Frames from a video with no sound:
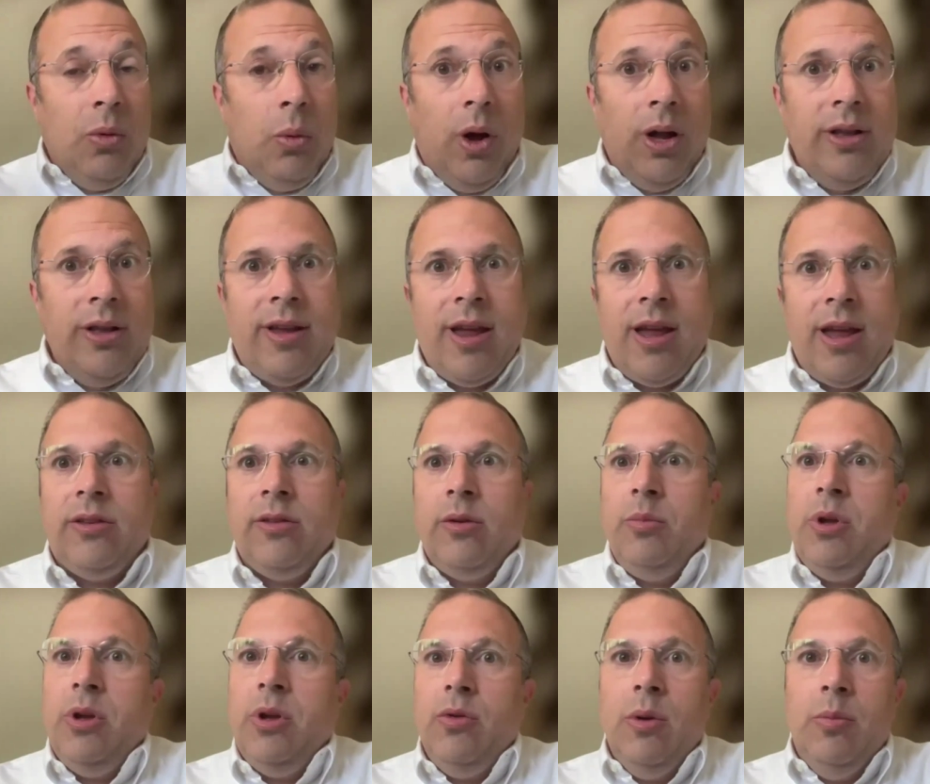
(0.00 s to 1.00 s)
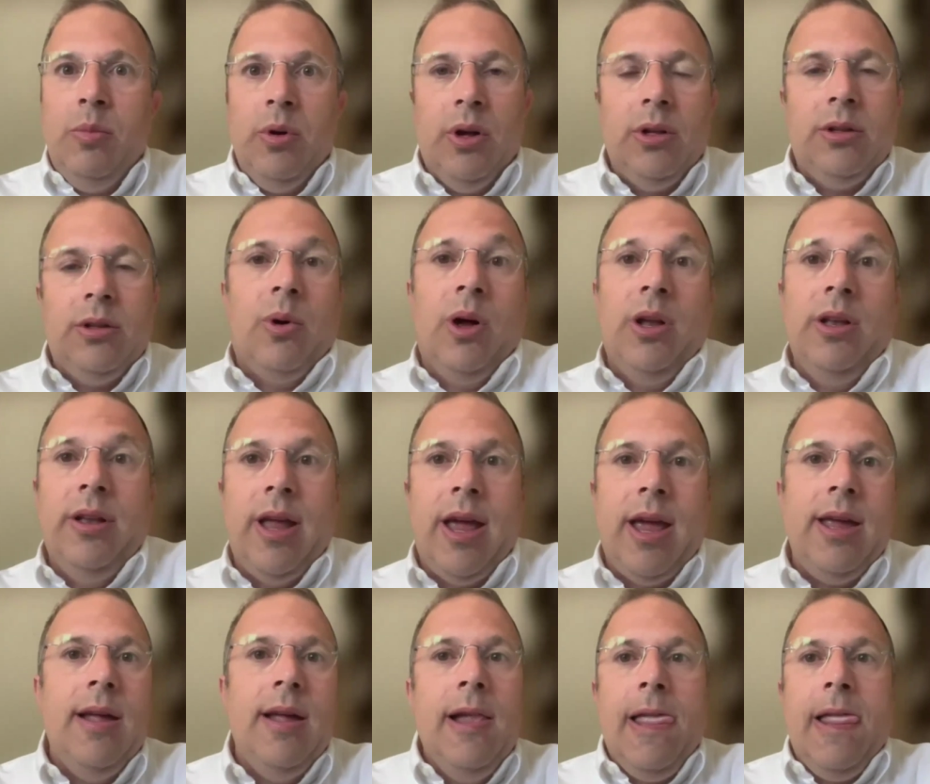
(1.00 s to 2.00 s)
still one day to be rebuilt, one
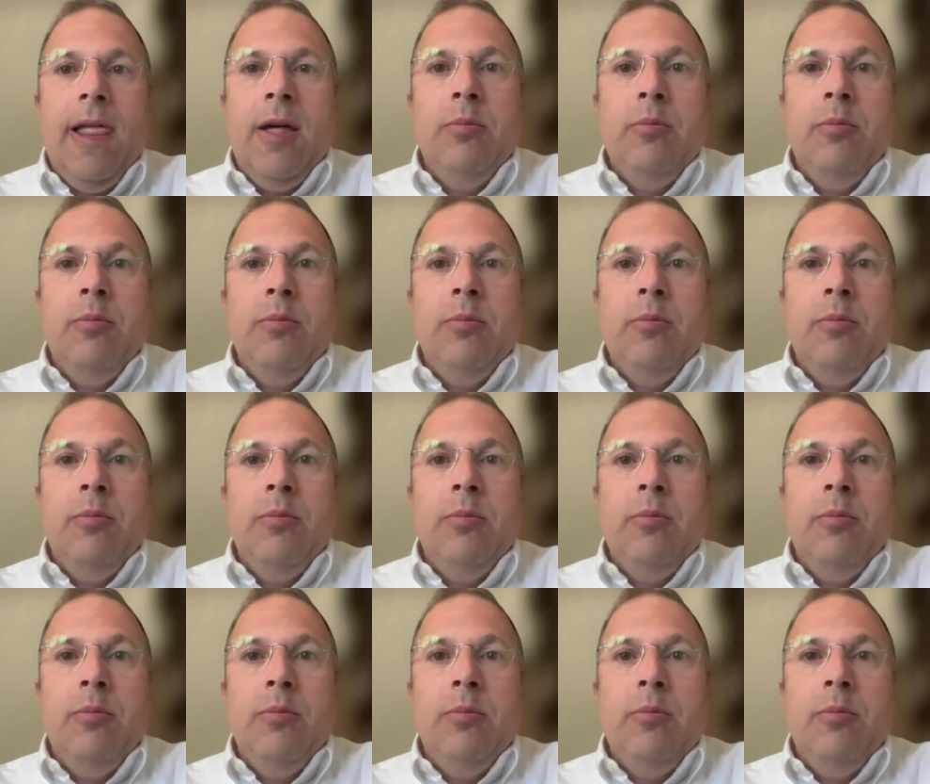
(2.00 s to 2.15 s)
day,